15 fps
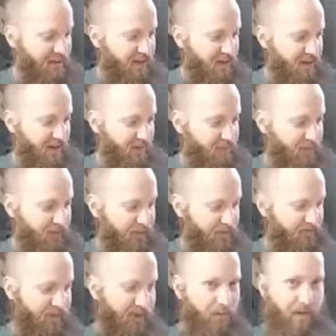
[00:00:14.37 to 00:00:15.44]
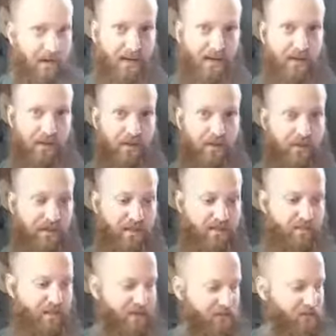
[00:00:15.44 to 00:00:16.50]
But I wanted to do this
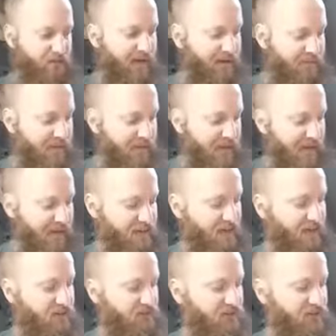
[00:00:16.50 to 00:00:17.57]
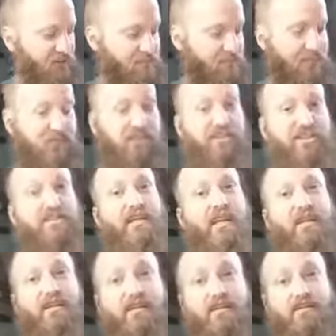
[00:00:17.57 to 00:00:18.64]
because we have a lot of commissions that
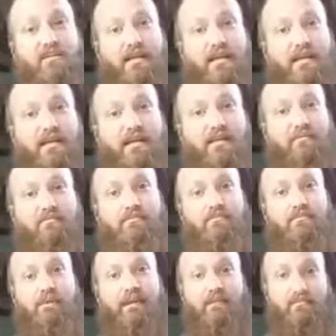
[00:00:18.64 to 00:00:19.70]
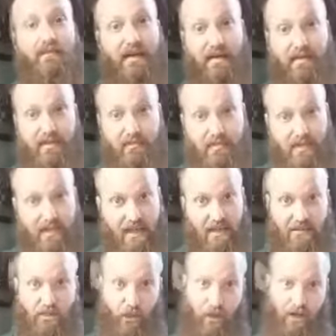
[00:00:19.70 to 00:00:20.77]
are going to be being picked up today,
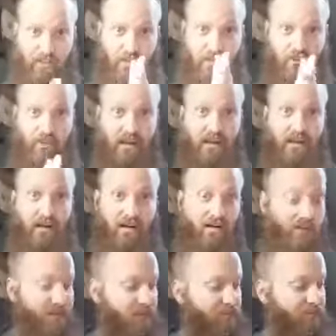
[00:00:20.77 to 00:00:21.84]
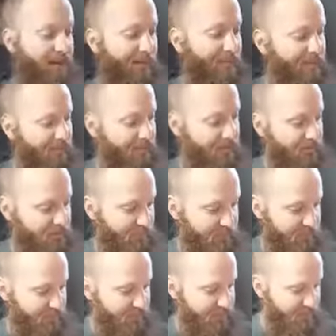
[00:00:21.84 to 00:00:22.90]
so I don't want all the public to
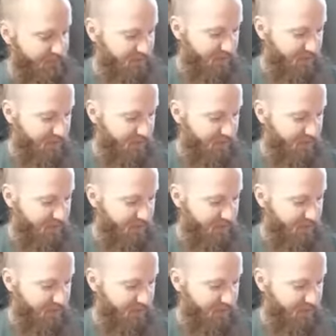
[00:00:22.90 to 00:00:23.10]
miss this.